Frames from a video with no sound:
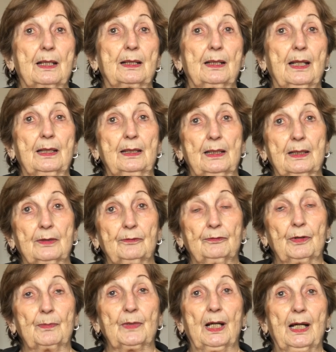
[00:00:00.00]
that they did
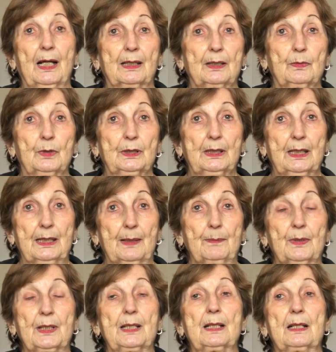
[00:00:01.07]
from the Hollywood
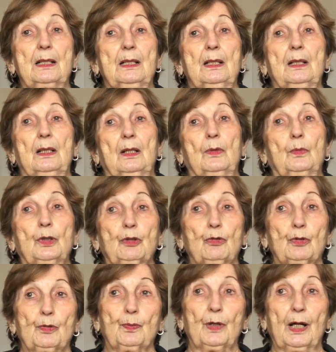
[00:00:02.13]
campus, which
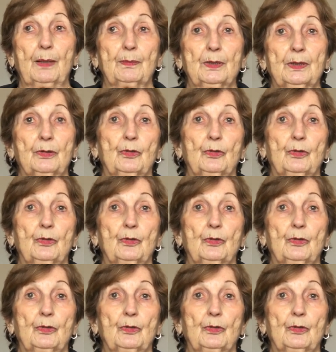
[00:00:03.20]
was probably a